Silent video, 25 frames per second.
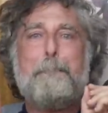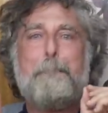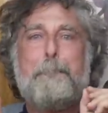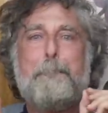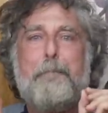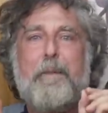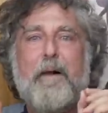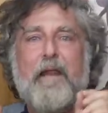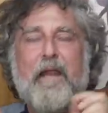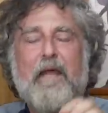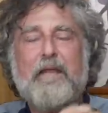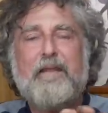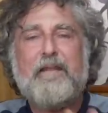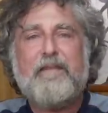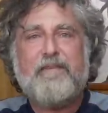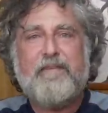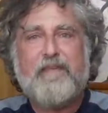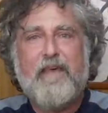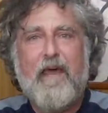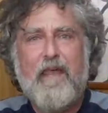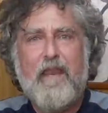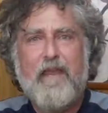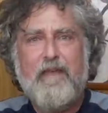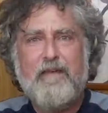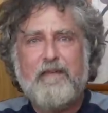But I
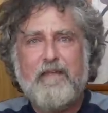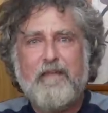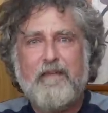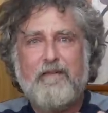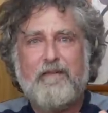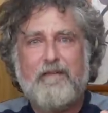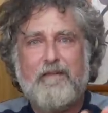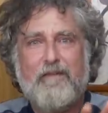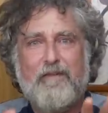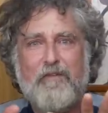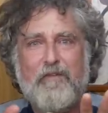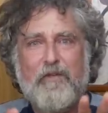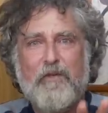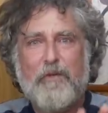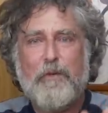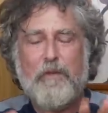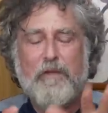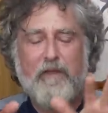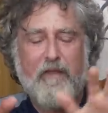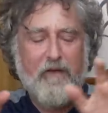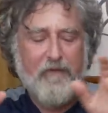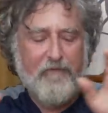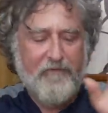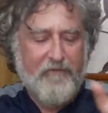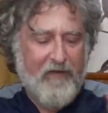decided to do a
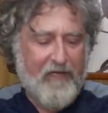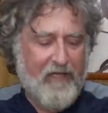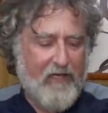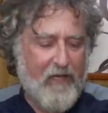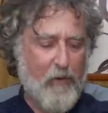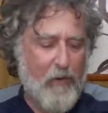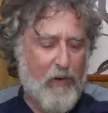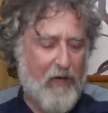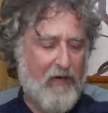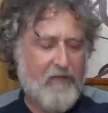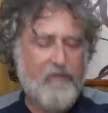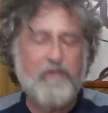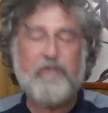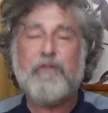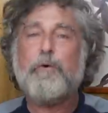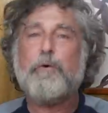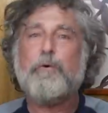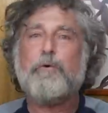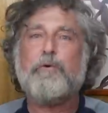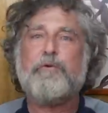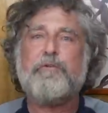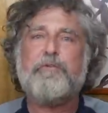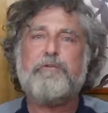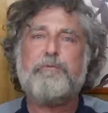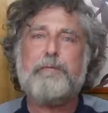little video on
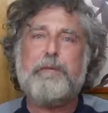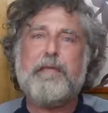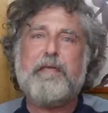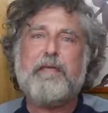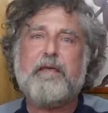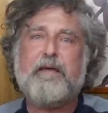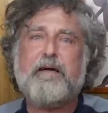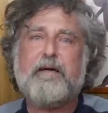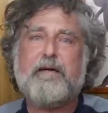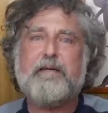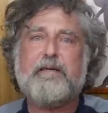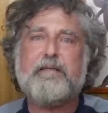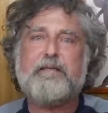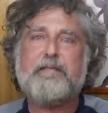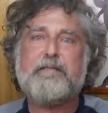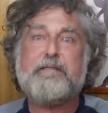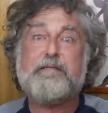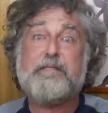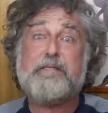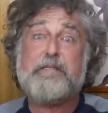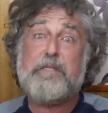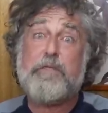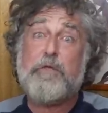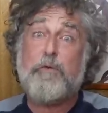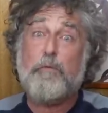tools
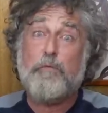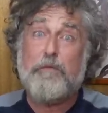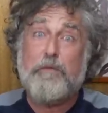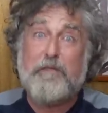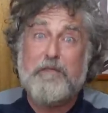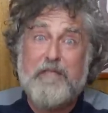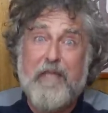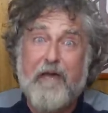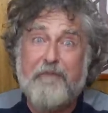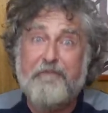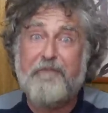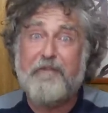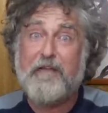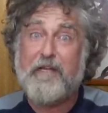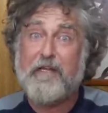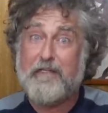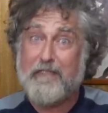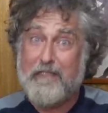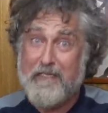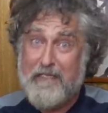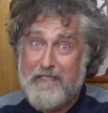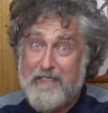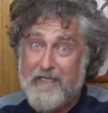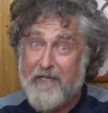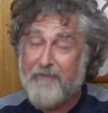because you
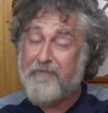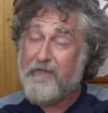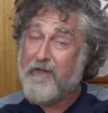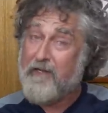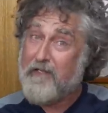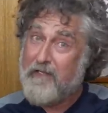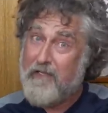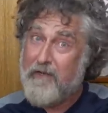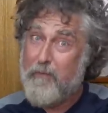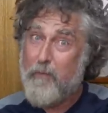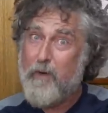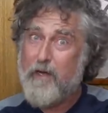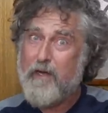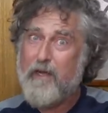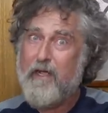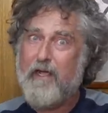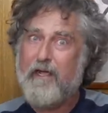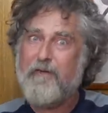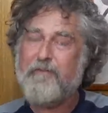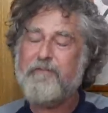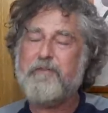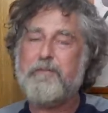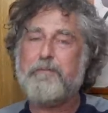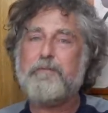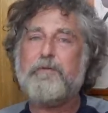definitely, definitely want to
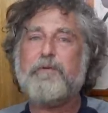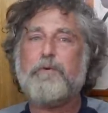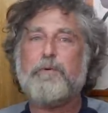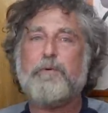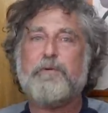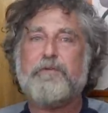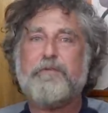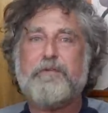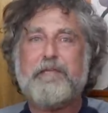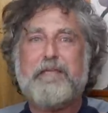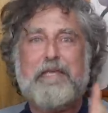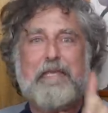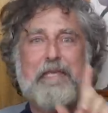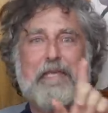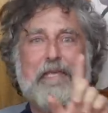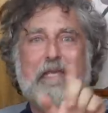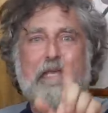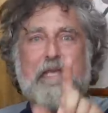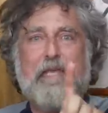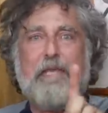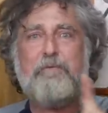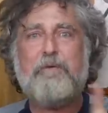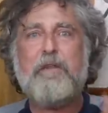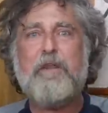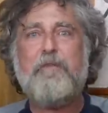have some tools,
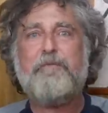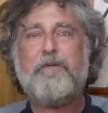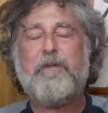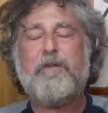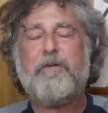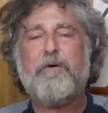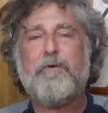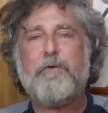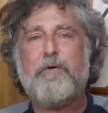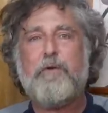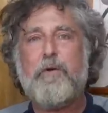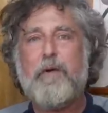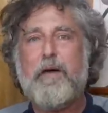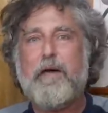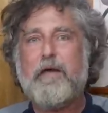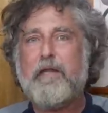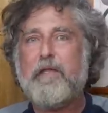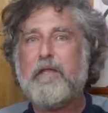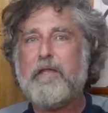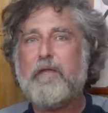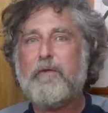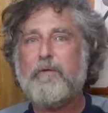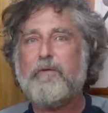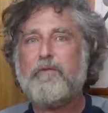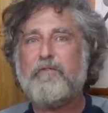even if you don't know how to
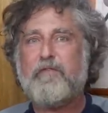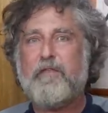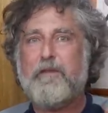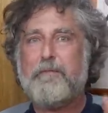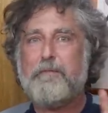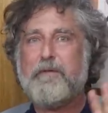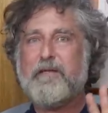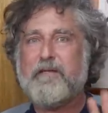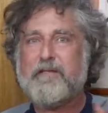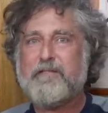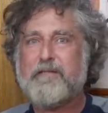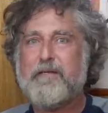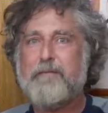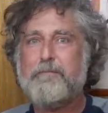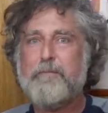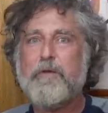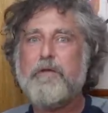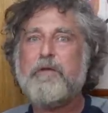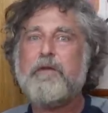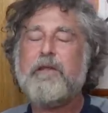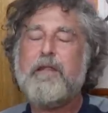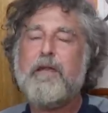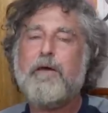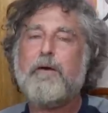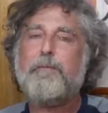use them, because
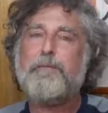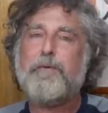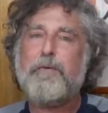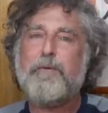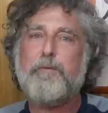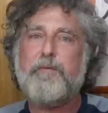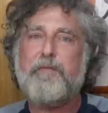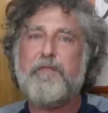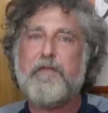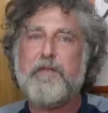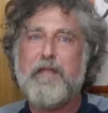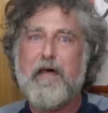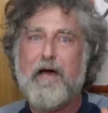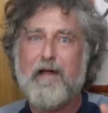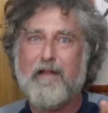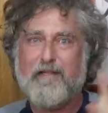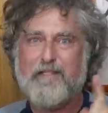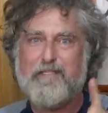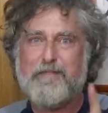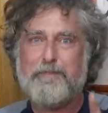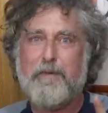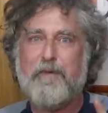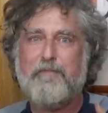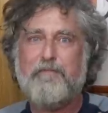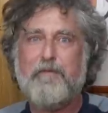someone could help you with the
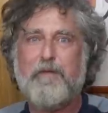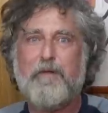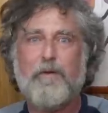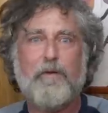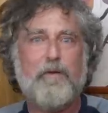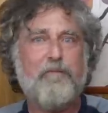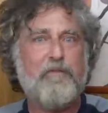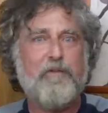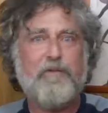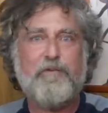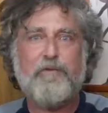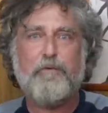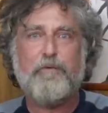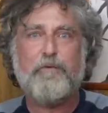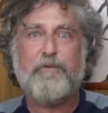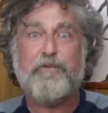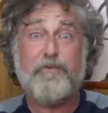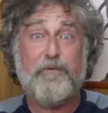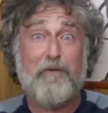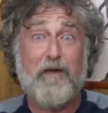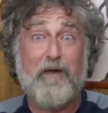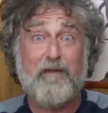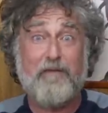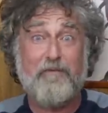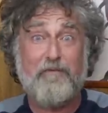knowledge. But if you don't have the tools,
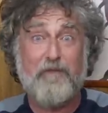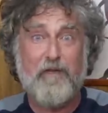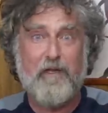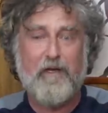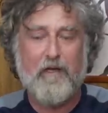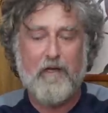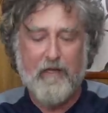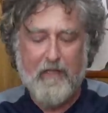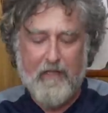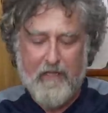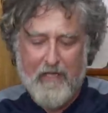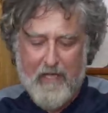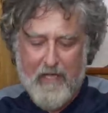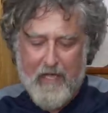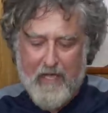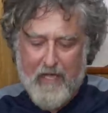you're out of luck.